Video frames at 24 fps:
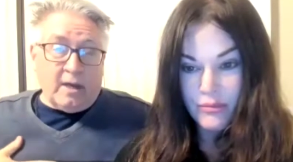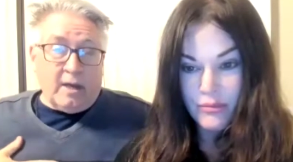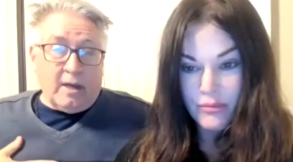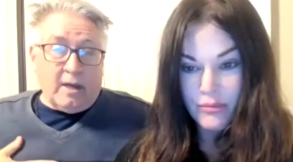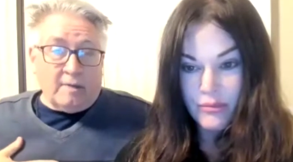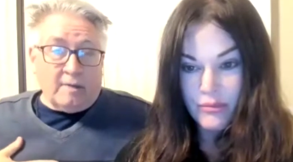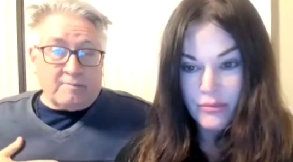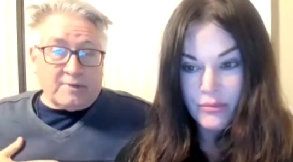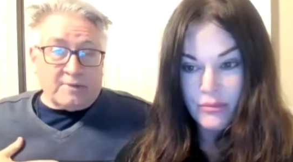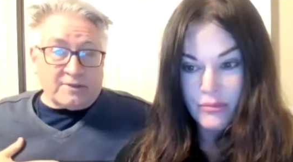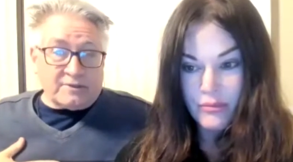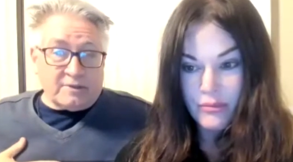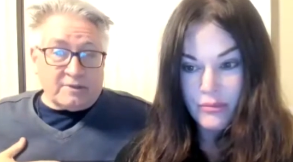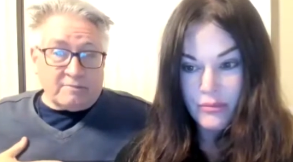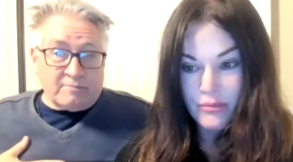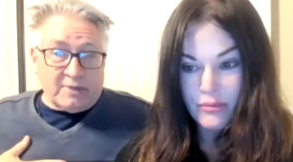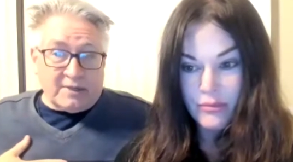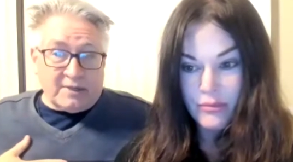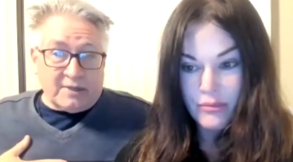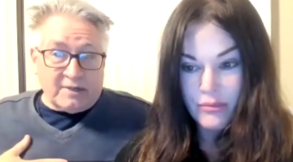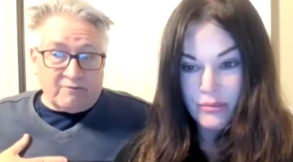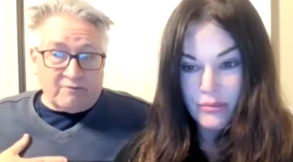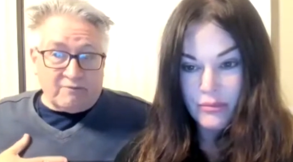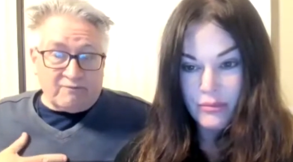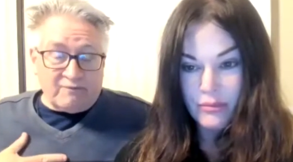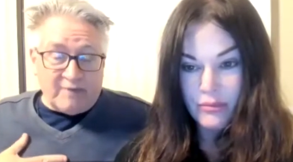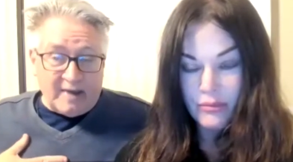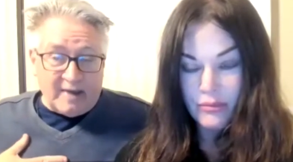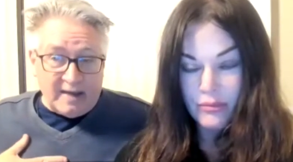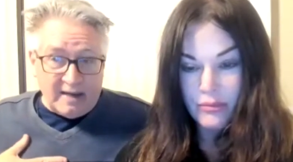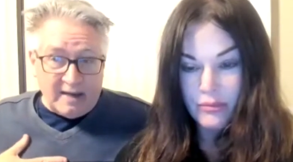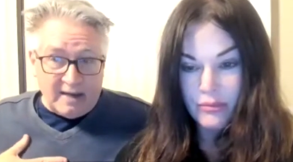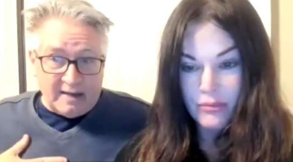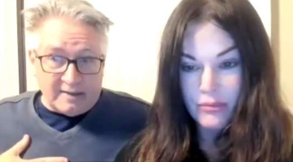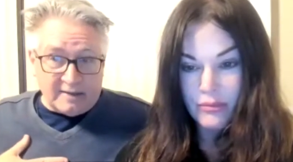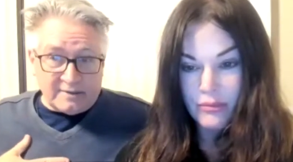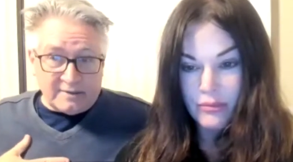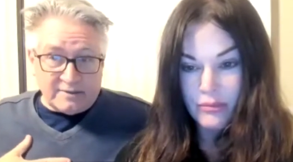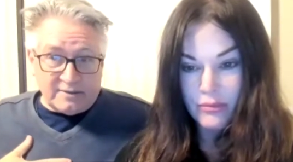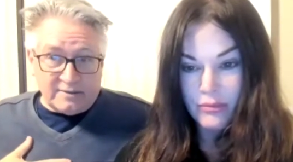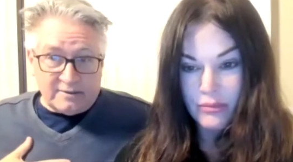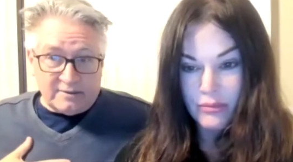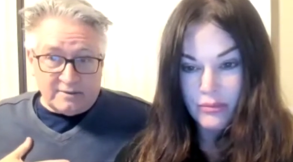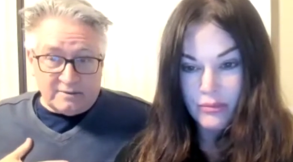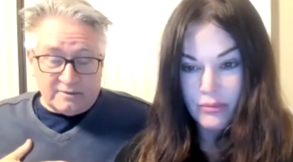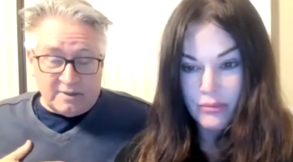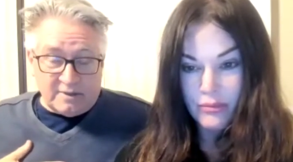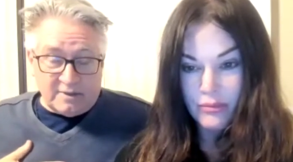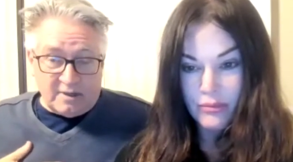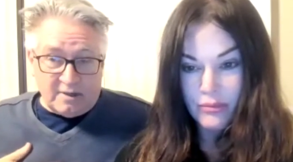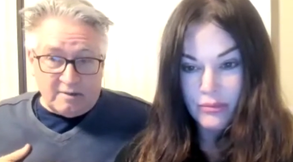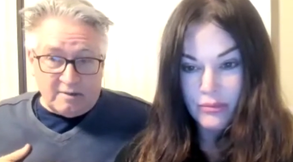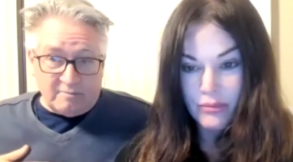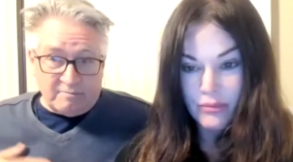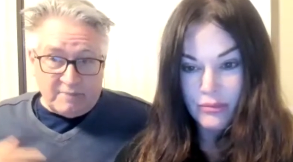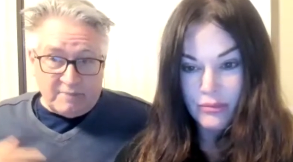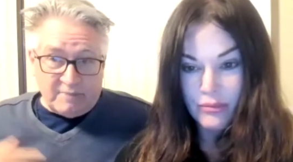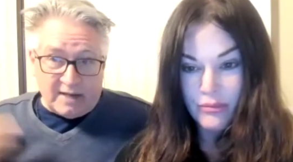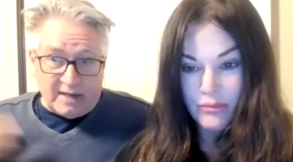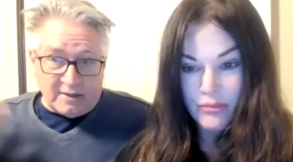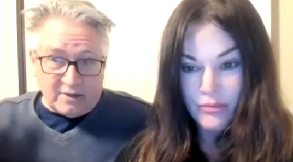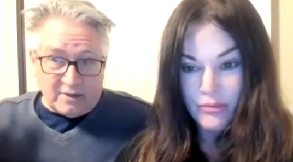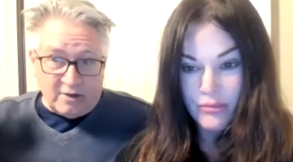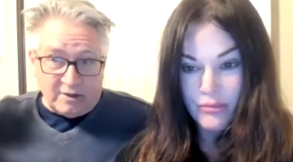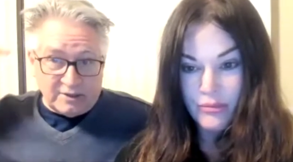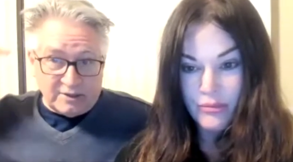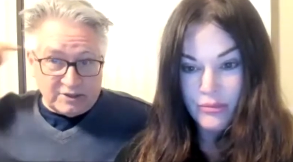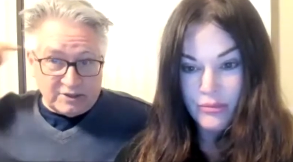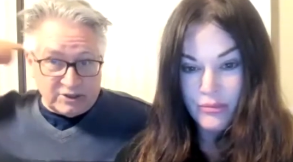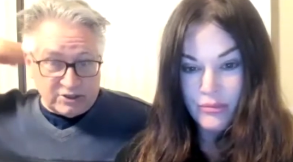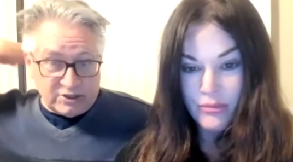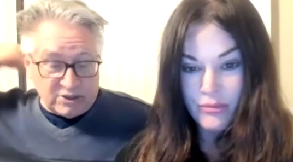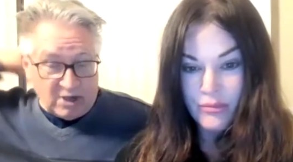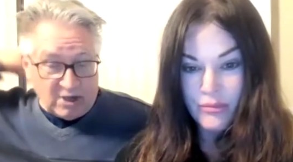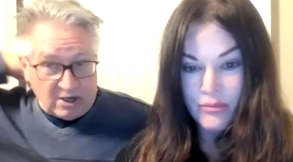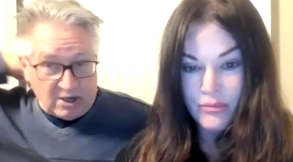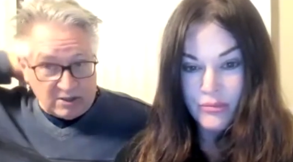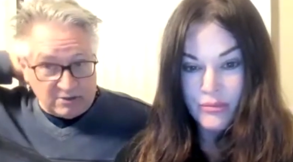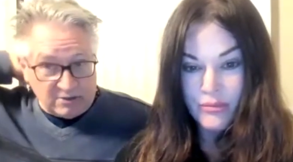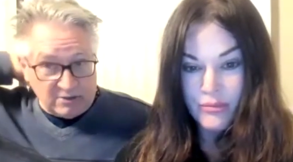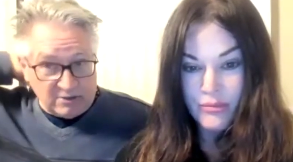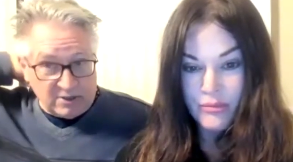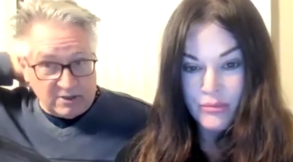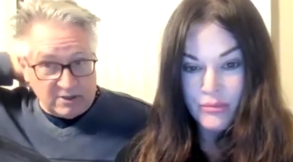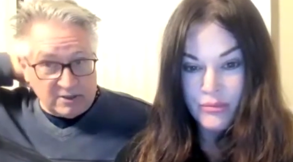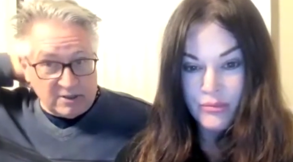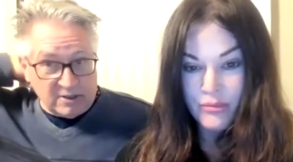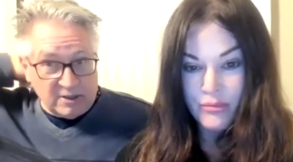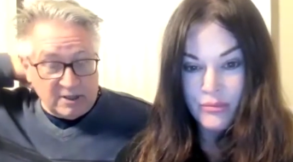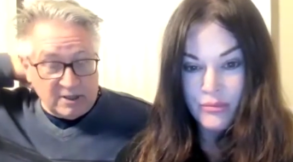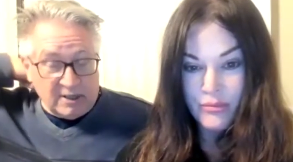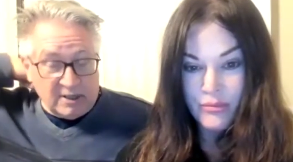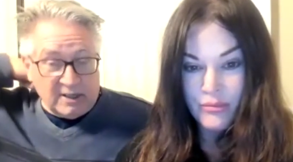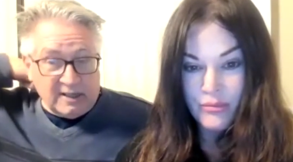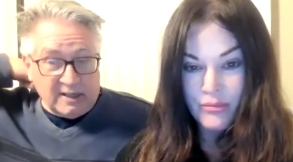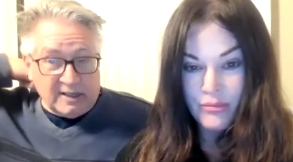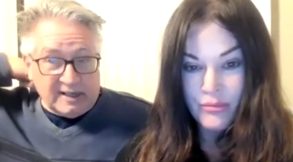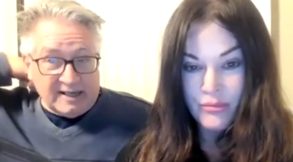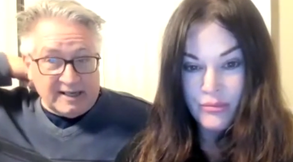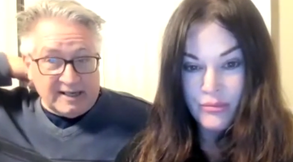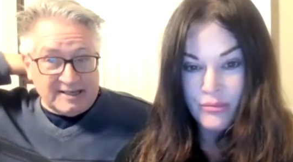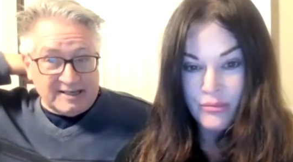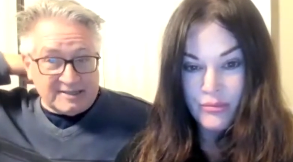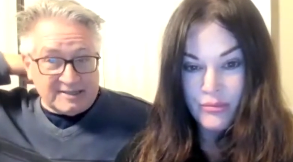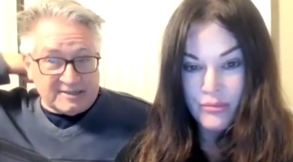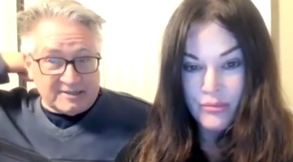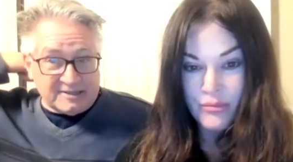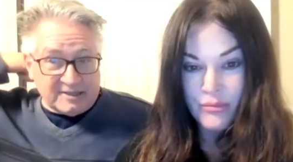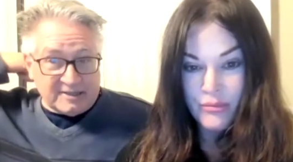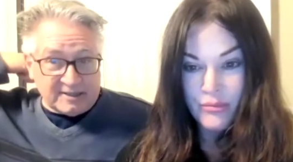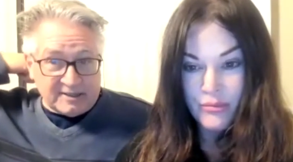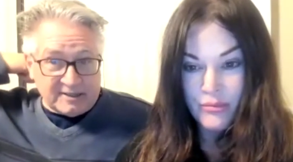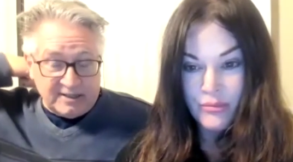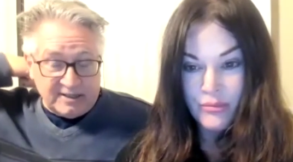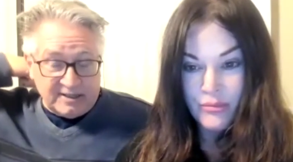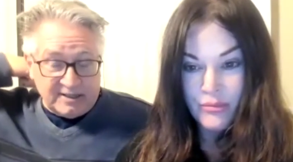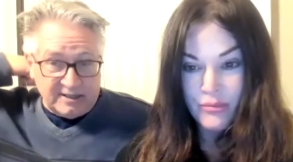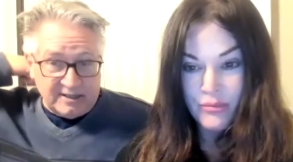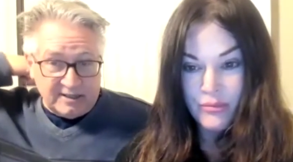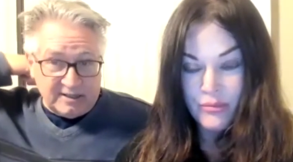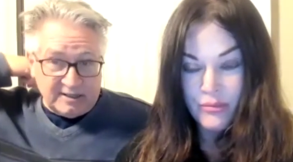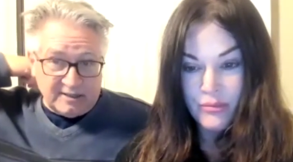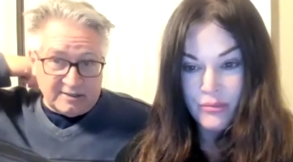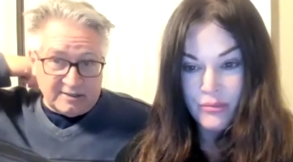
Speaker 1: But, but in fact, the back heart chakra is the key